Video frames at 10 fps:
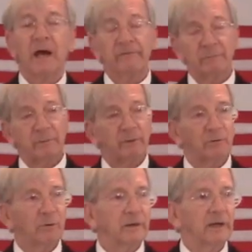I remember
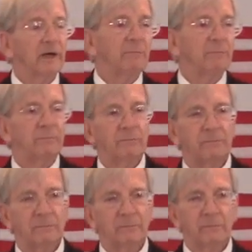growing up,
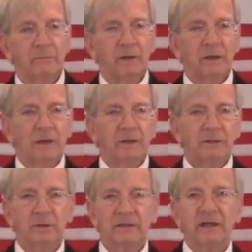
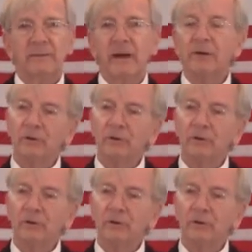the only time I